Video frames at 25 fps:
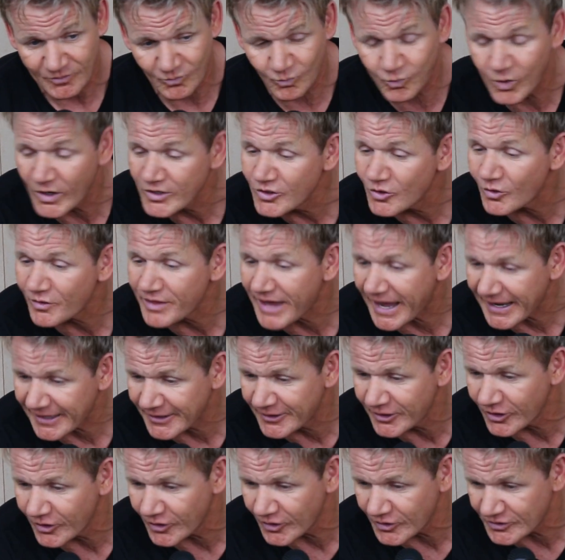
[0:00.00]
When you're that
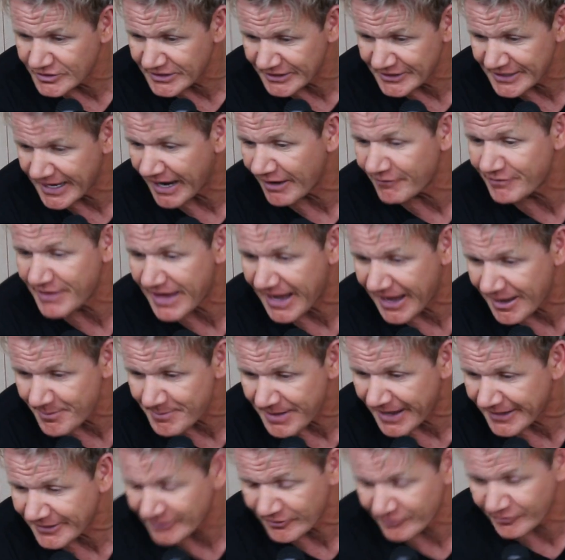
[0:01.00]
good and you have that
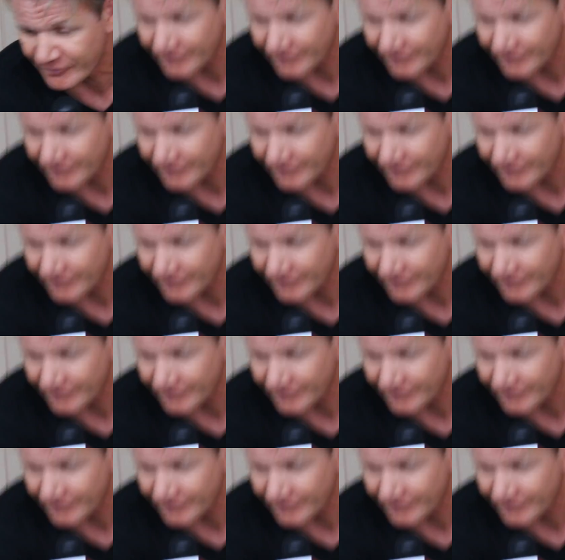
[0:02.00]
amount of